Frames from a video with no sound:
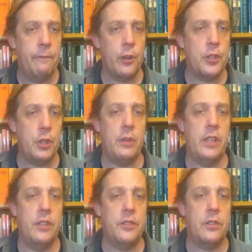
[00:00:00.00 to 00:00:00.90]
virtue
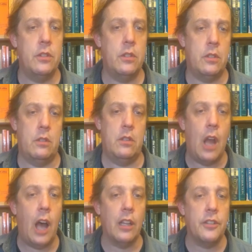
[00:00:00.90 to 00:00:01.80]
is
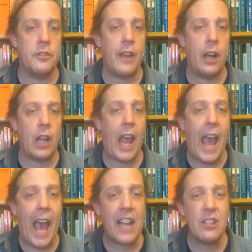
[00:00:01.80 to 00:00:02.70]
knowledge of how to
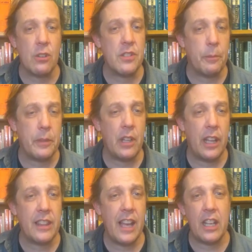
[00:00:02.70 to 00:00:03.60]
act or something
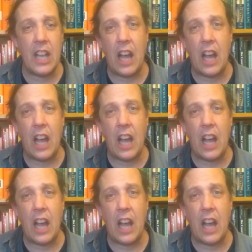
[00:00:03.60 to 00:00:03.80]
like that,